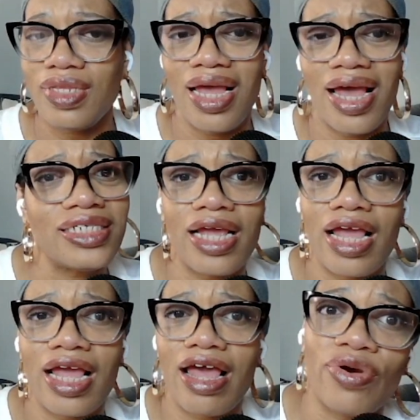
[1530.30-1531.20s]
I actually
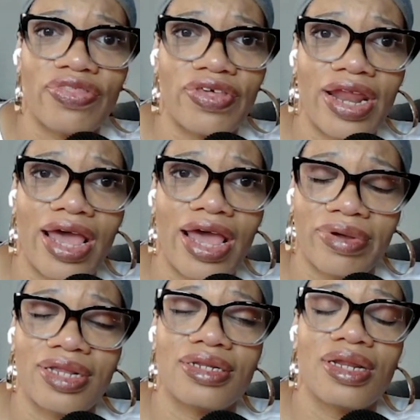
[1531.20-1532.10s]
have more than that.
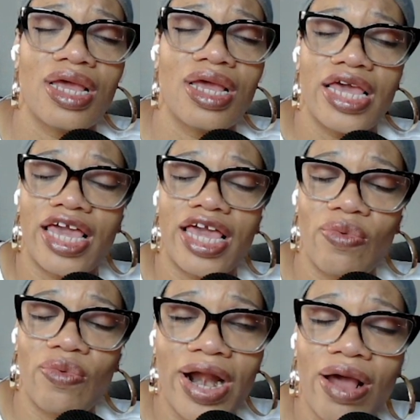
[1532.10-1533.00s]
But
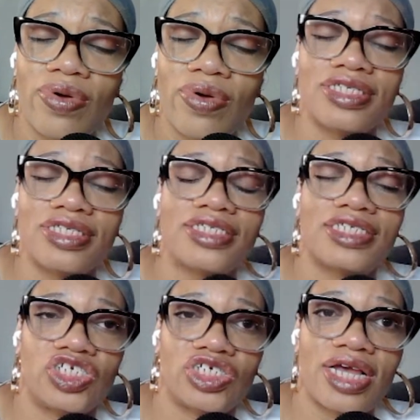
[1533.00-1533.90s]
what I will su
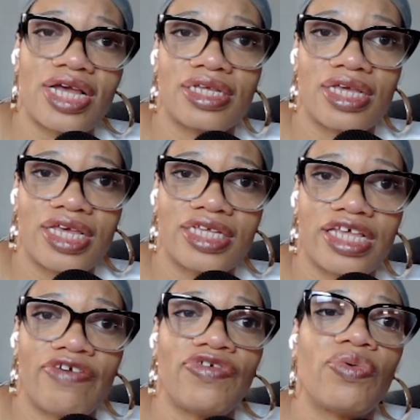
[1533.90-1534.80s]
suggest is
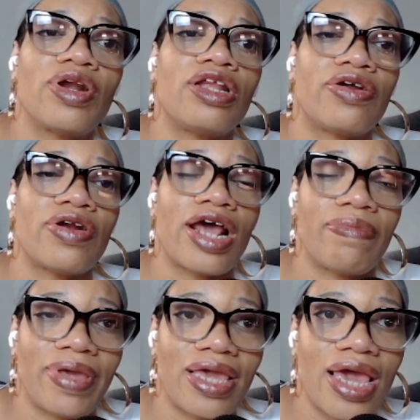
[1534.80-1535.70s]
if you want to learn how to
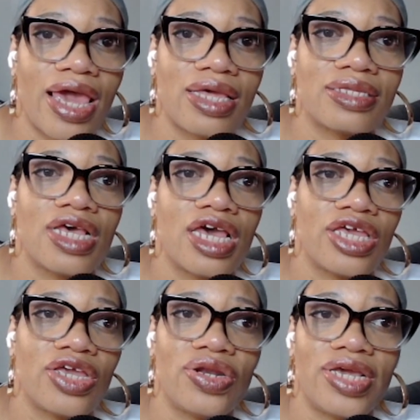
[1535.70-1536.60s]
bake cakes,
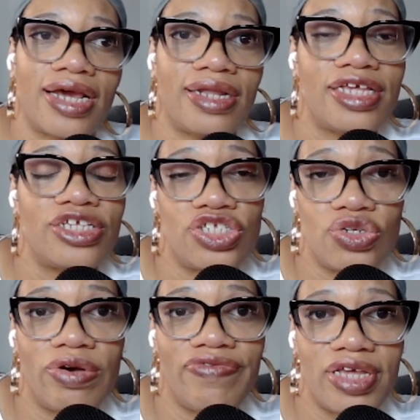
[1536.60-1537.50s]
you need at least
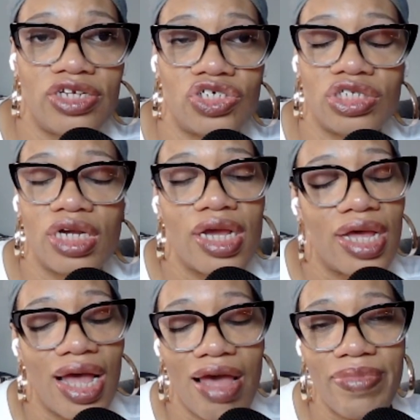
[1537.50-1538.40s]
two of each.
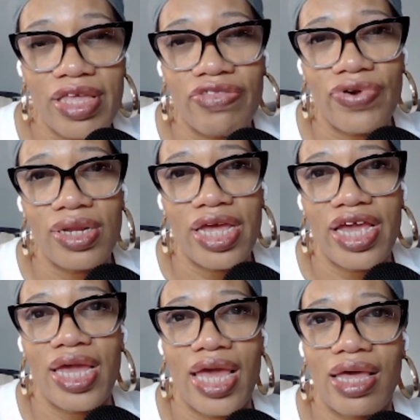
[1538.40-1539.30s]
I make three
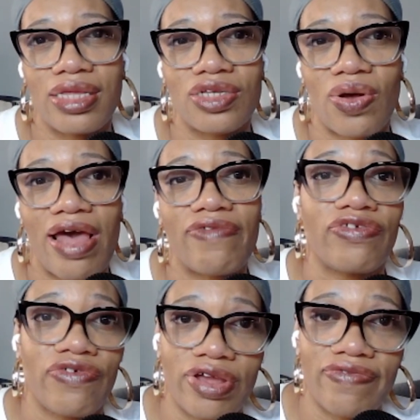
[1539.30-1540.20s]
layer cakes, so I have
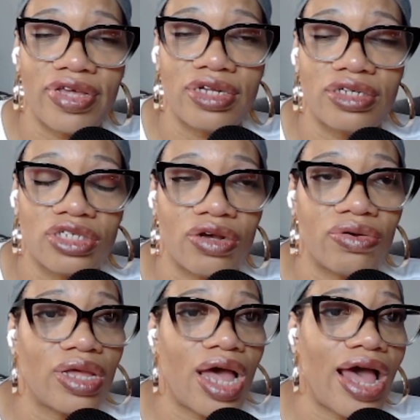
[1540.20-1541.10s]
three of each.
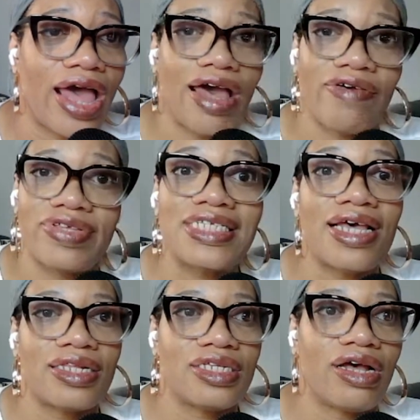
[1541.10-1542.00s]
So I have
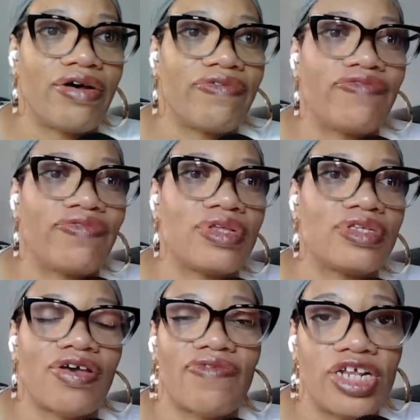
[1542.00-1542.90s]
sets of
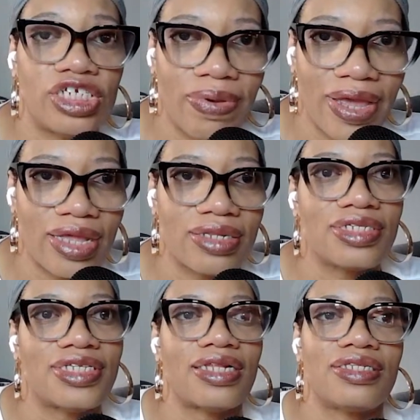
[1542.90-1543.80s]
seven inch
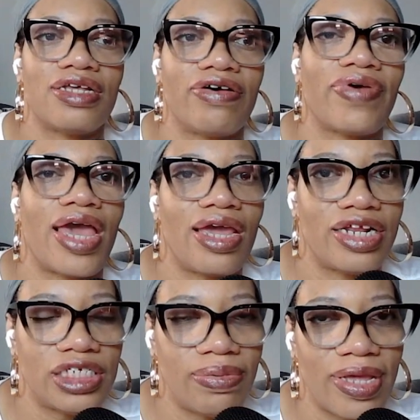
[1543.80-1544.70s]
pans, sets of eight
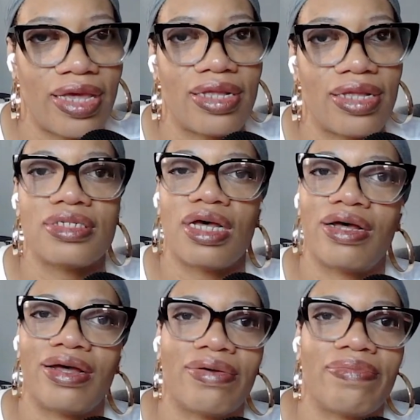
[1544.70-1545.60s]
inch pans,
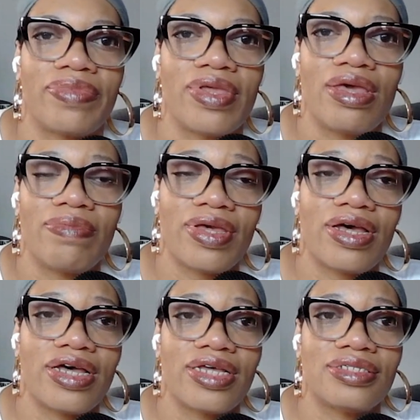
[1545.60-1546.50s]
um,
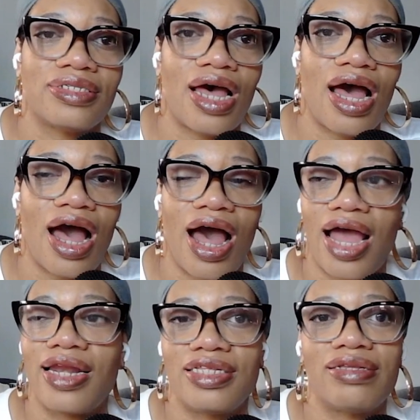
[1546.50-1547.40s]
because
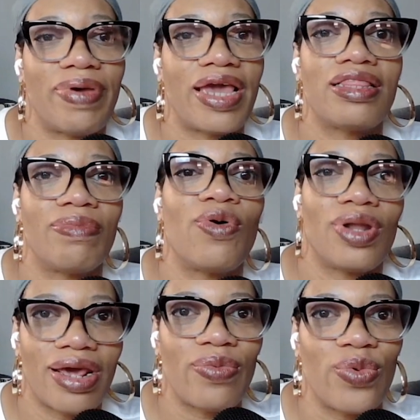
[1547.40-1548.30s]
I need to bake them
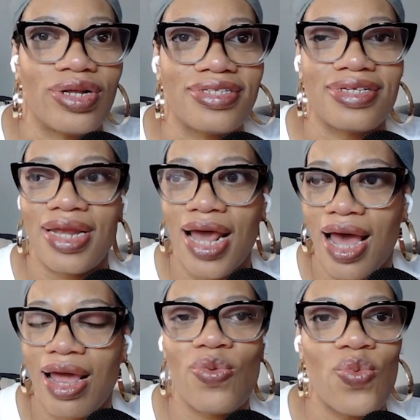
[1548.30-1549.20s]
all at once,
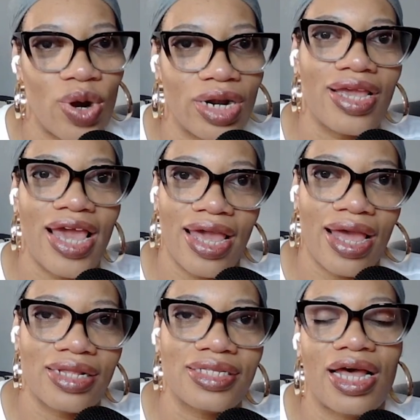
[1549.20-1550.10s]
not one cake
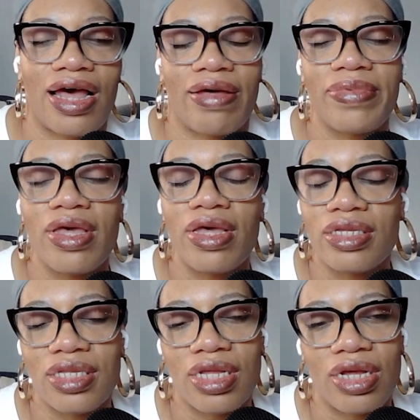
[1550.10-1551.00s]
at a time.
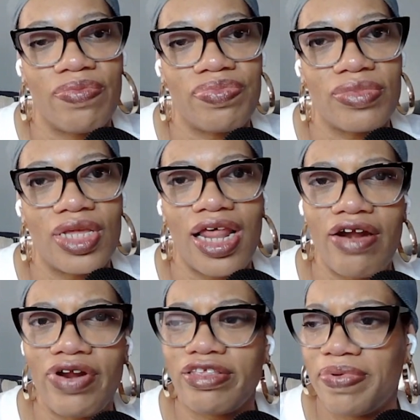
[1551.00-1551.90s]
So a lot
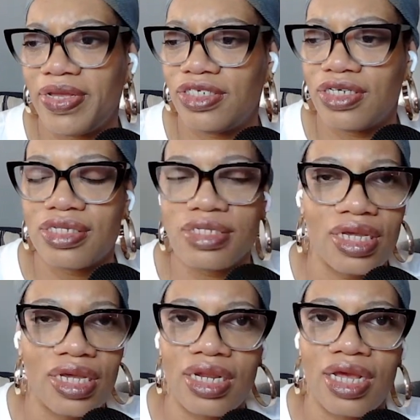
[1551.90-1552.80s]
of recipes you'll
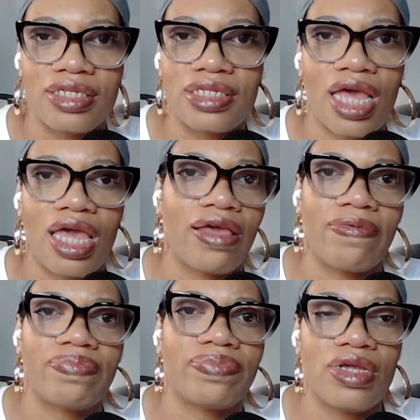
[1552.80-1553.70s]
see, they'll
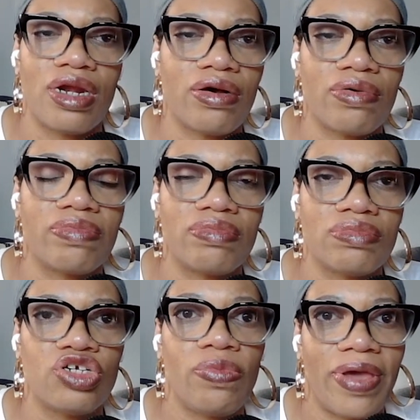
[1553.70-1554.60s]
say, you know,
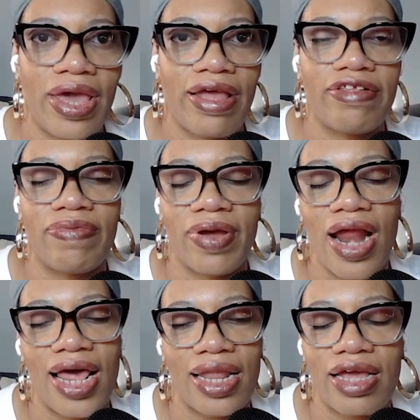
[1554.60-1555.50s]
two pans, but
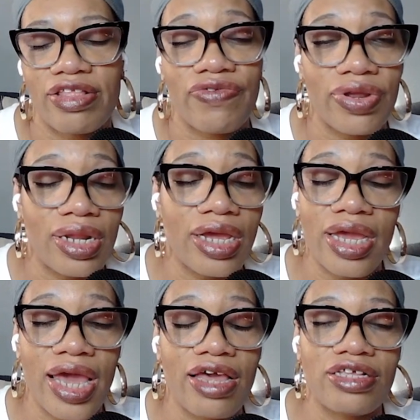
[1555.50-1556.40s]
I like a three layer
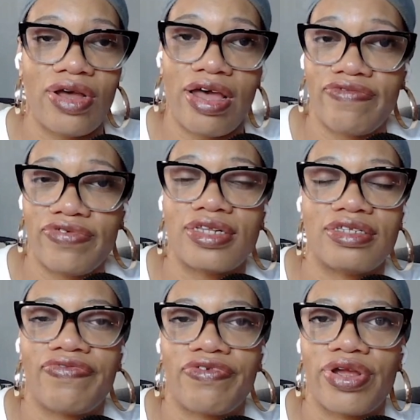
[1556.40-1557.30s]
cake, so I have sets
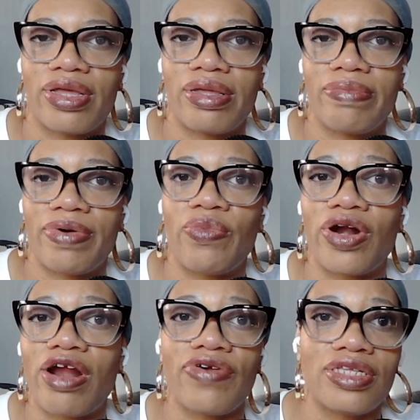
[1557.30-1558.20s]
of three. But
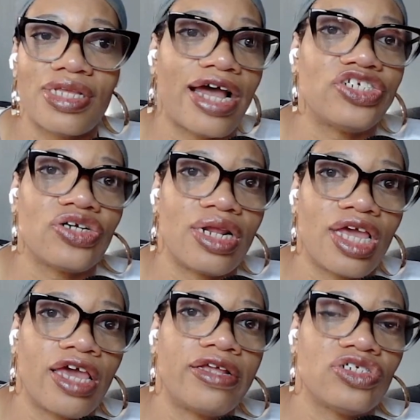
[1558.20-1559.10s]
whatever size you're going to
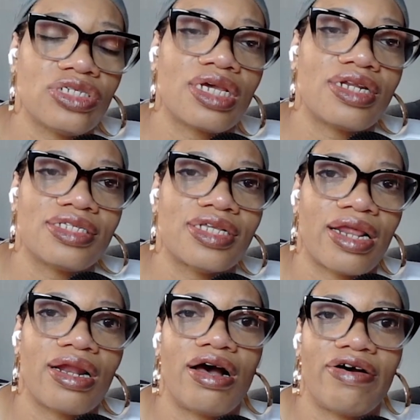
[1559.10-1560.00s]
get, just get a
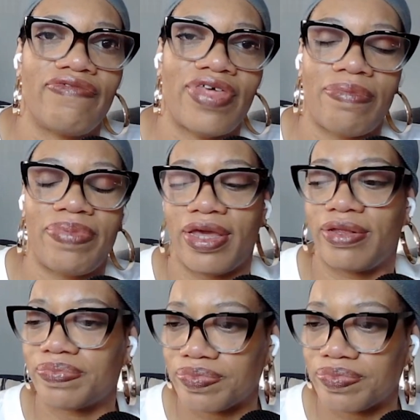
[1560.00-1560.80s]
set of that pan.